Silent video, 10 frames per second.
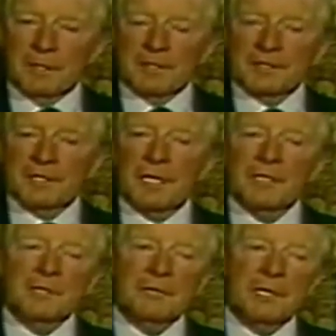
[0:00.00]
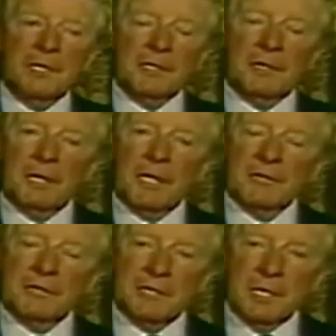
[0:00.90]
It is scientifically
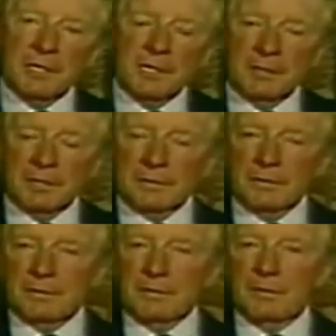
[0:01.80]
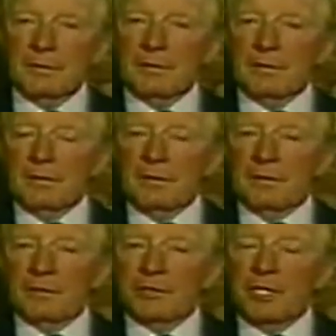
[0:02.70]
correct to say that
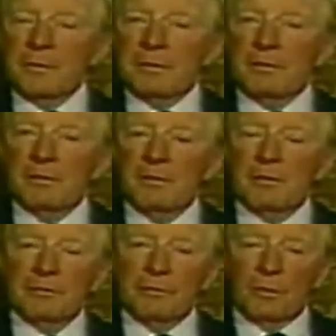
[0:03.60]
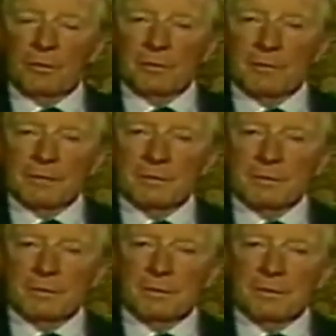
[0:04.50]
shape and form
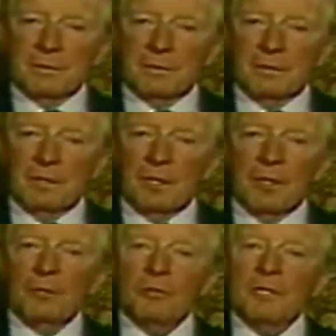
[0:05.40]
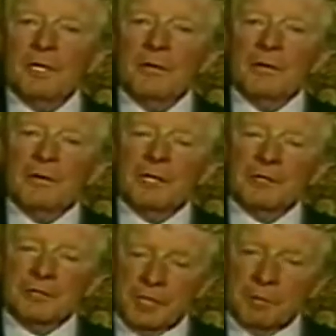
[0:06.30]
owe
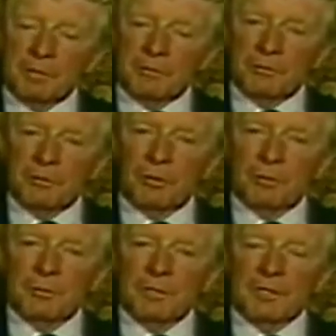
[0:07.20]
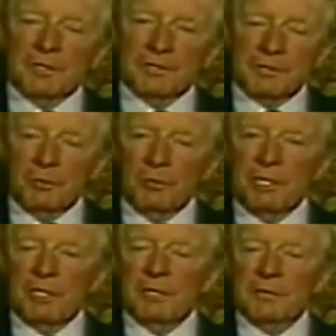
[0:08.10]
their shape and form
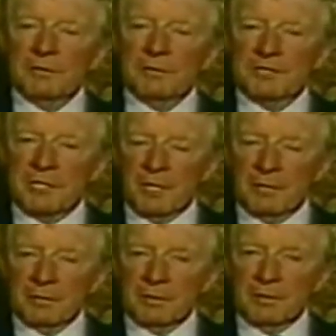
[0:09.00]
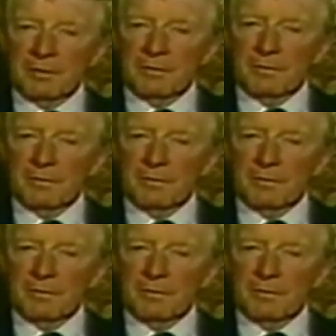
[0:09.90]
solely to sound.